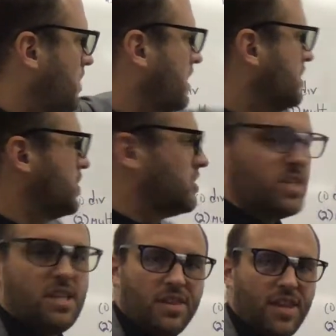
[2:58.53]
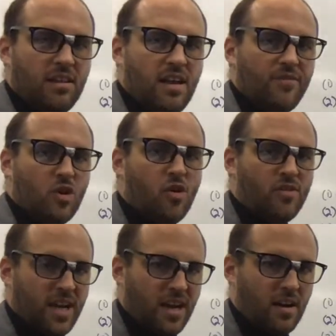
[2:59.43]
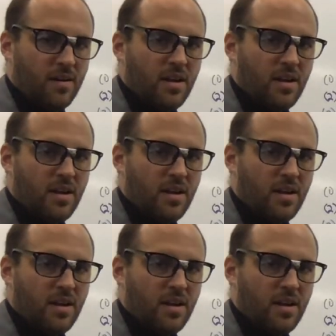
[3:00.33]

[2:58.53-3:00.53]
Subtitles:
because there's nothing left over here.